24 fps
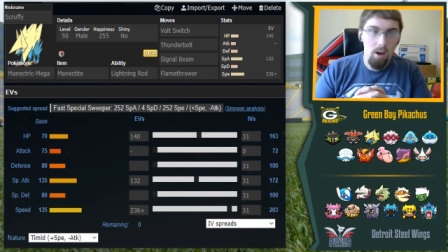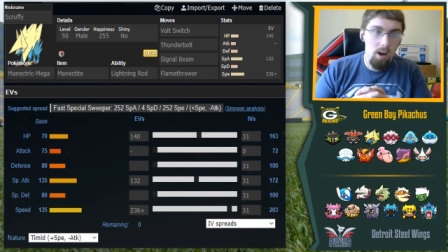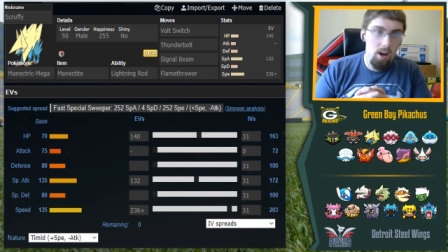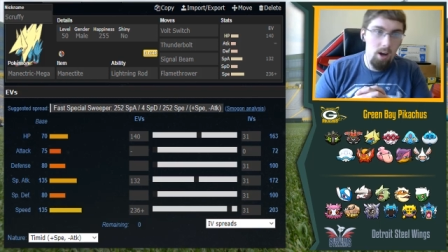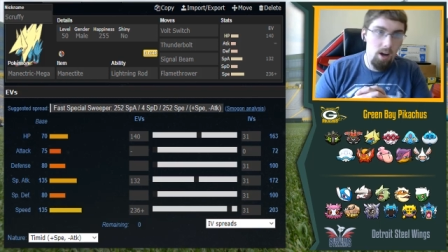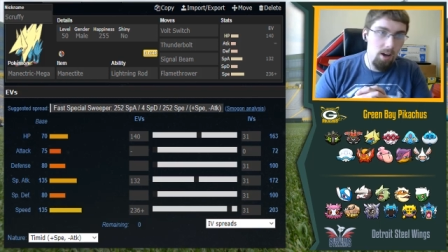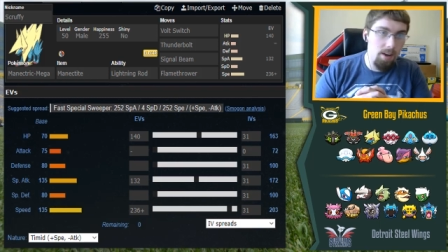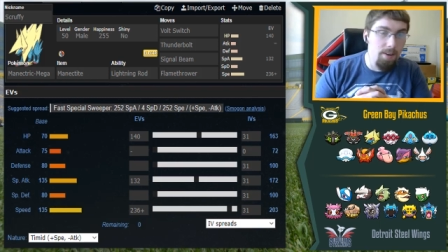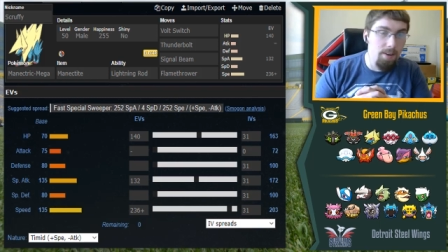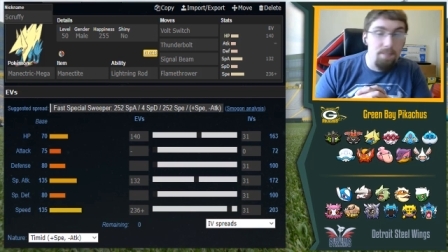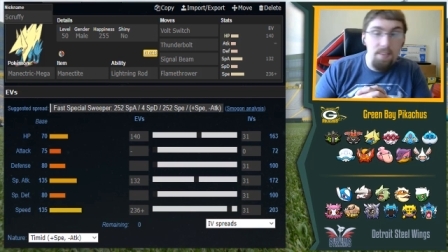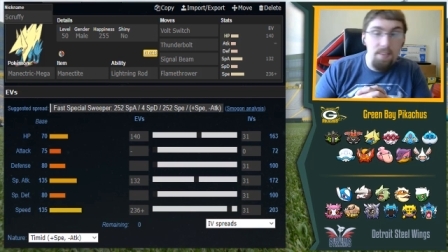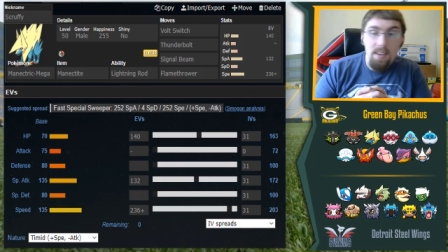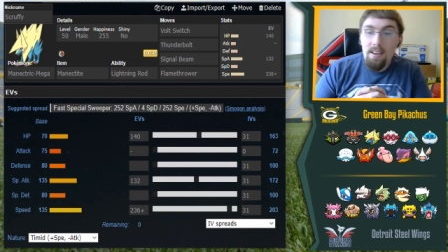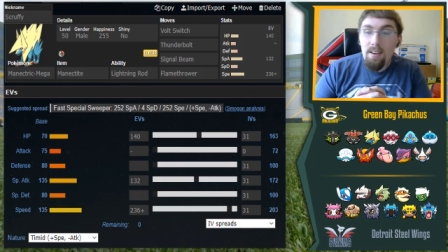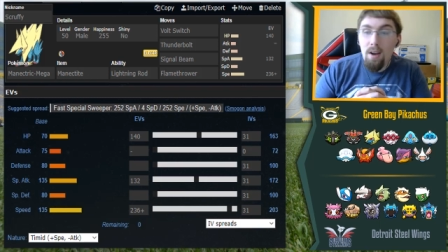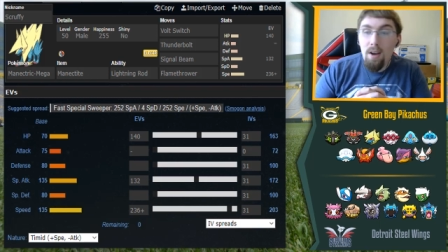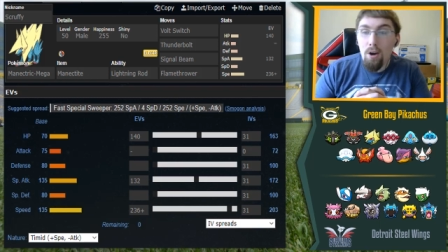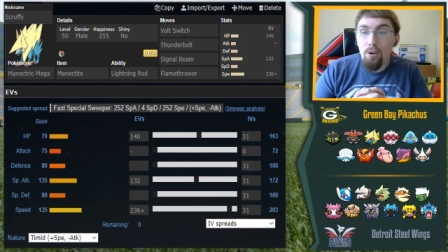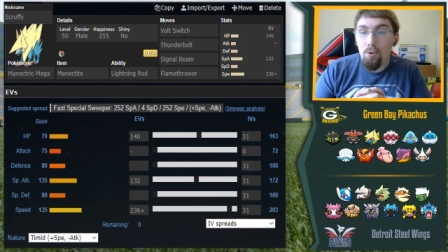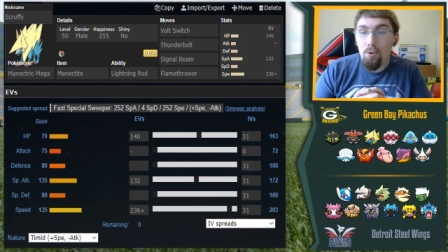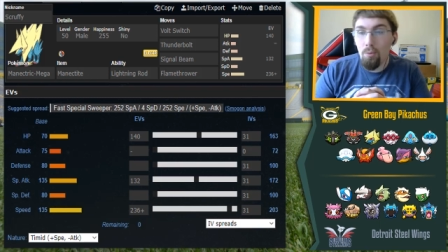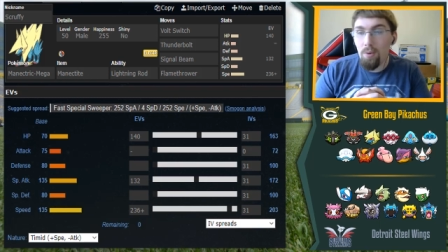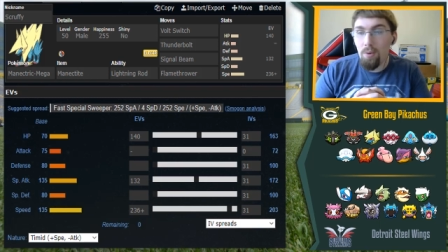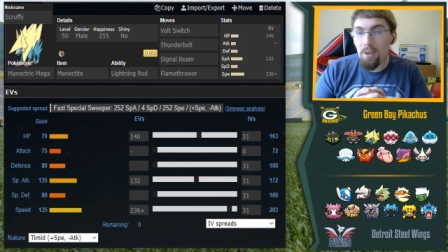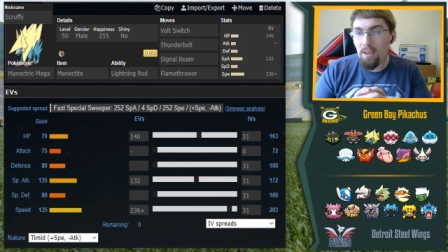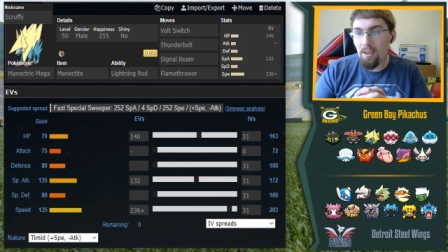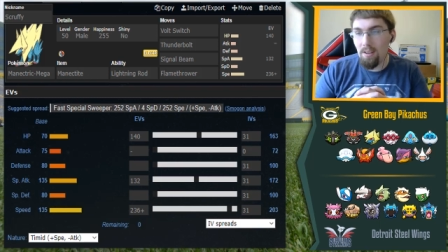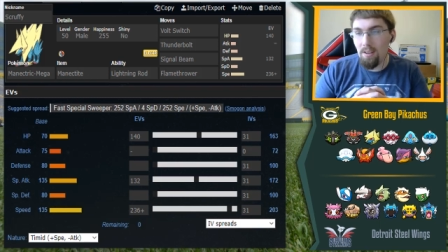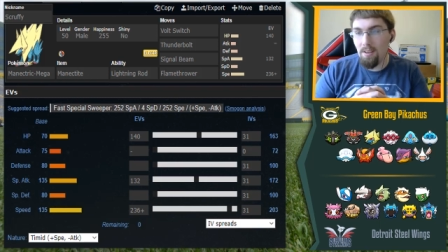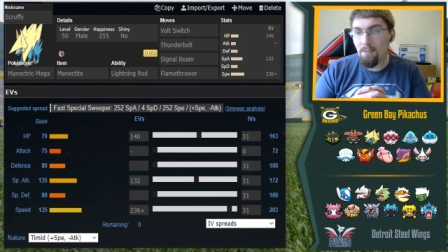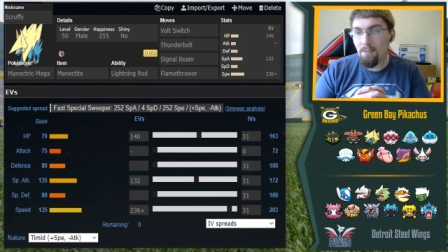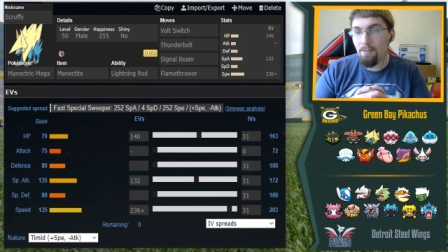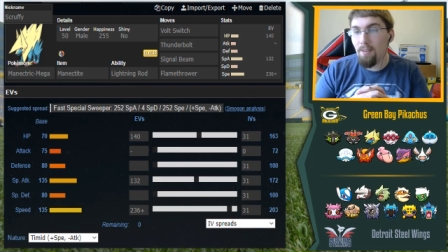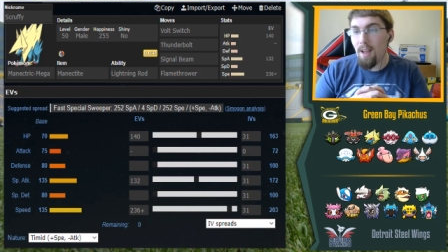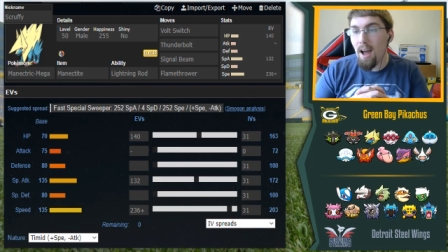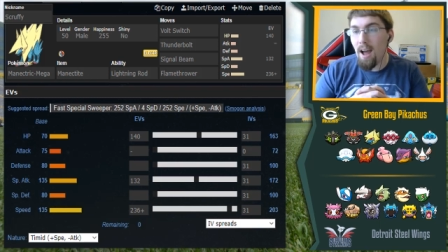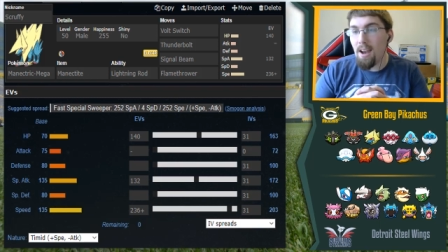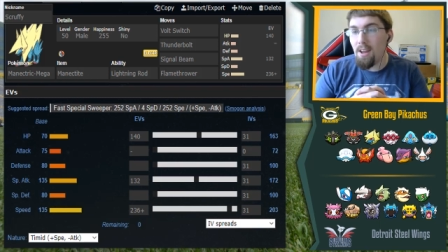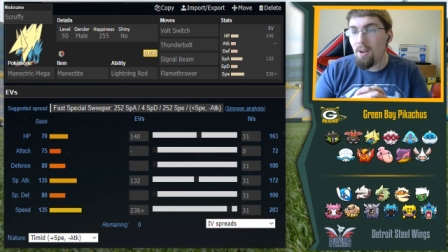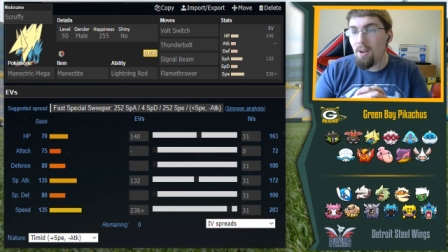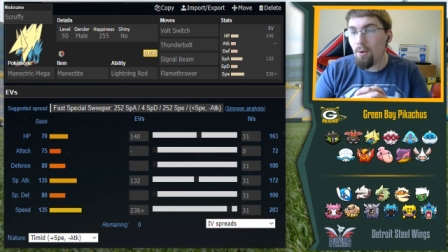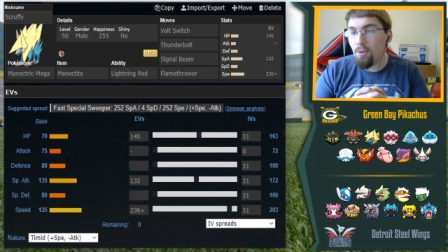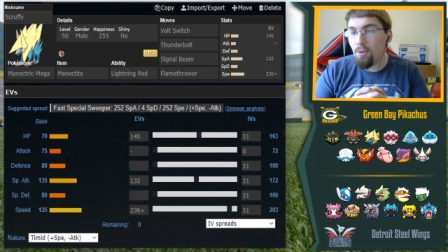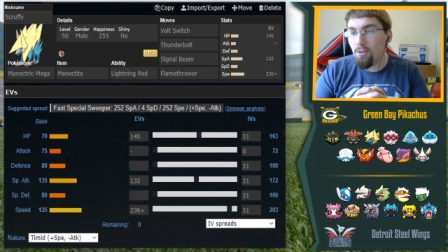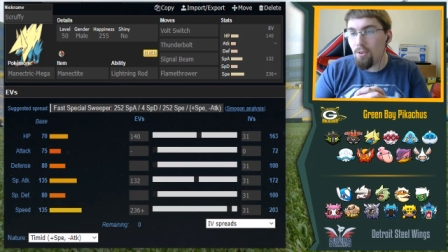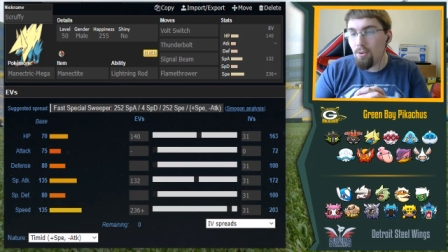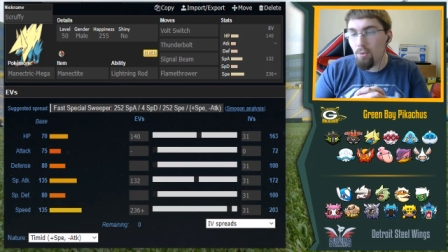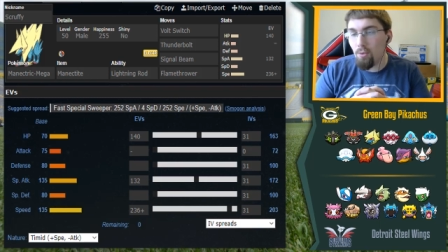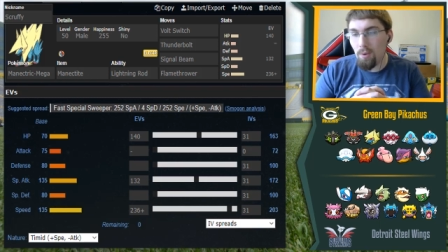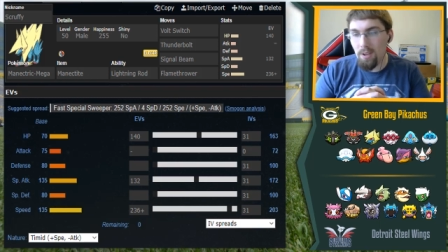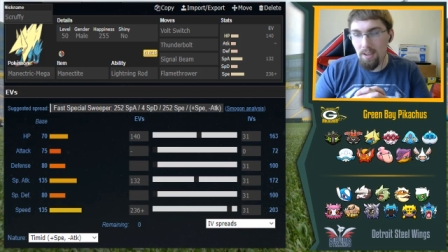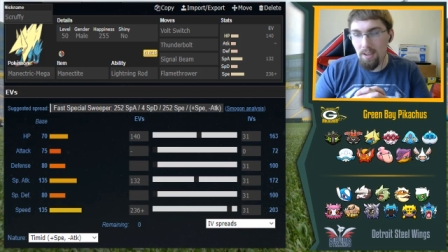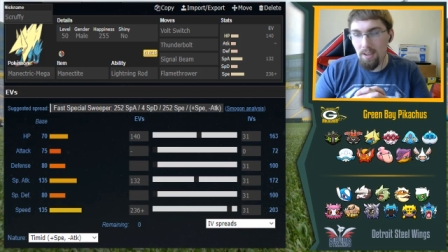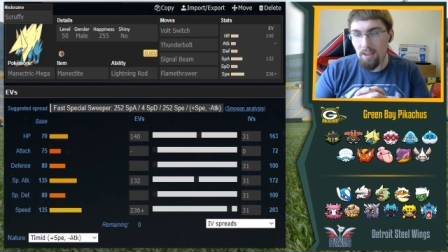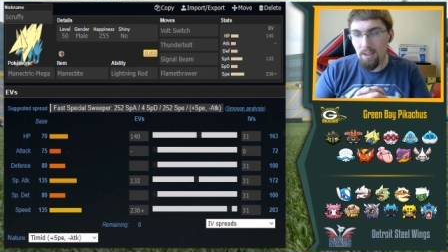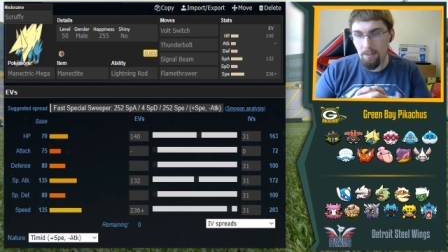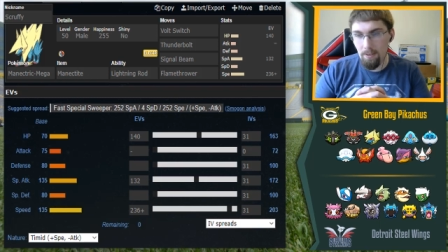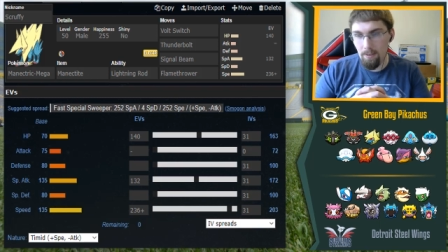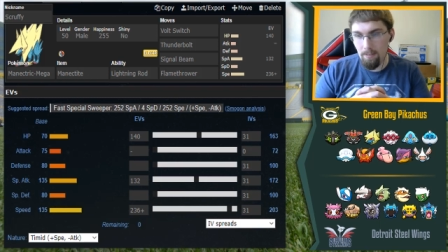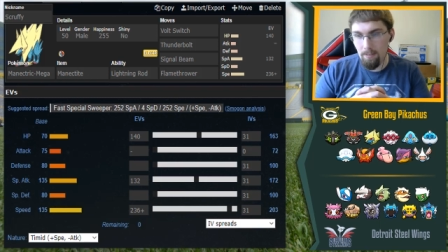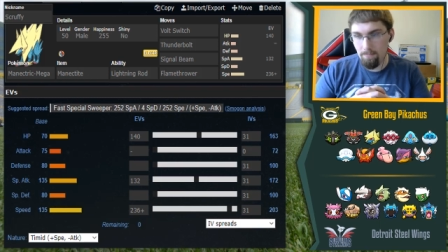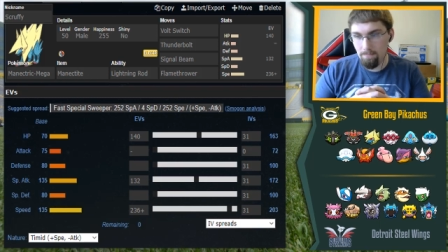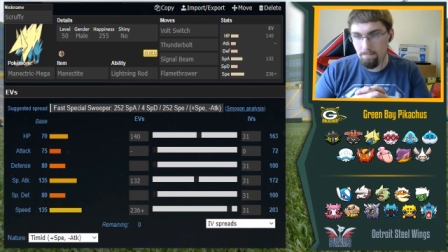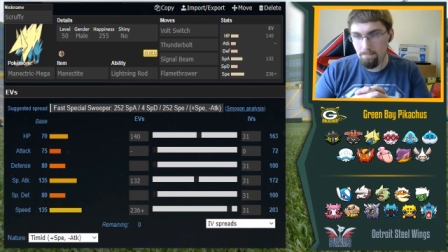Uh, if T-Tar is weakened, if Latios is weakened,